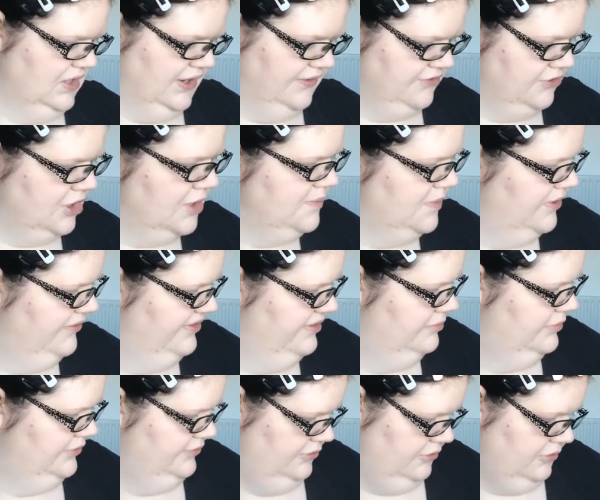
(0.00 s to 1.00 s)
I've tried both of
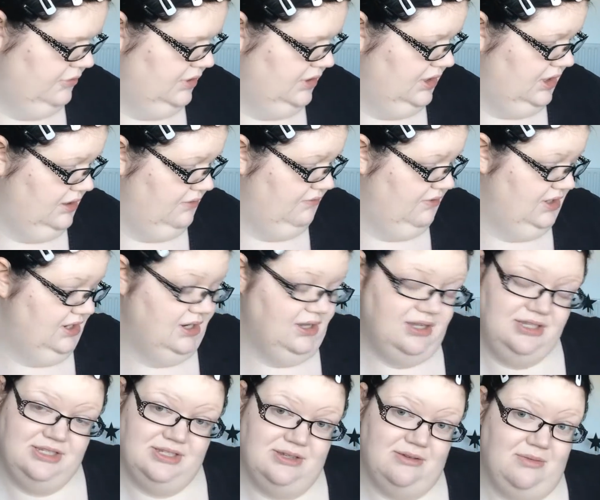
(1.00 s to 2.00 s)
them before and they're really
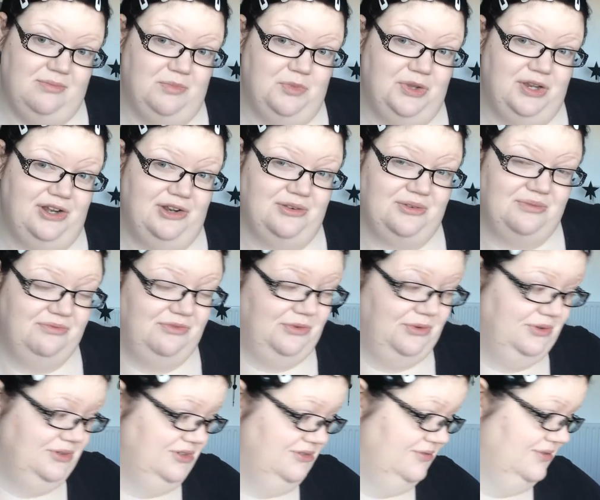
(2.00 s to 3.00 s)
nice, so I'm really looking
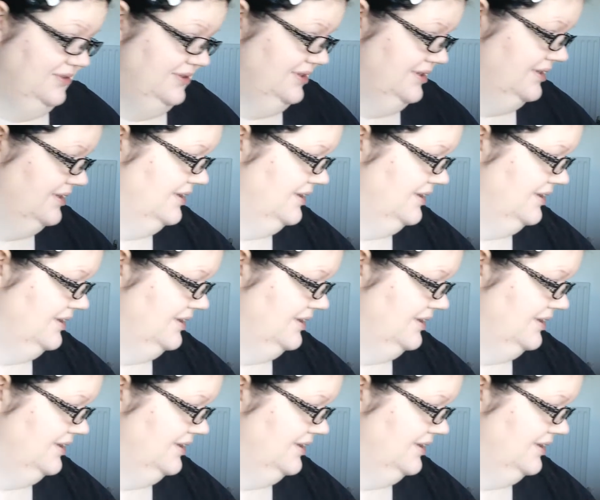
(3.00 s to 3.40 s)
forward to it.